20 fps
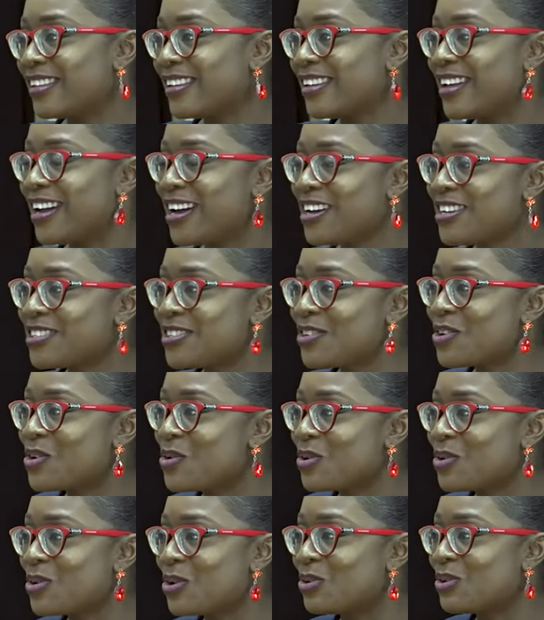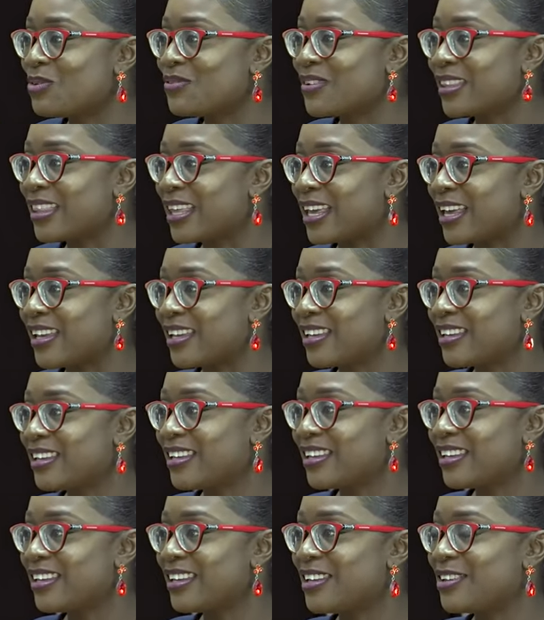how is it going on over there?
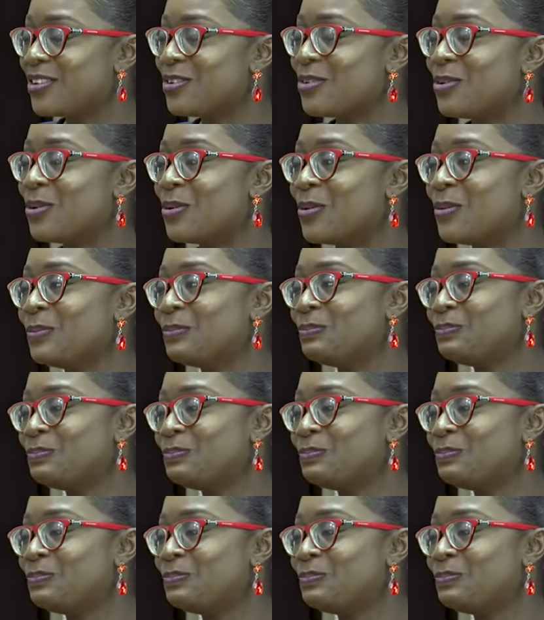You know?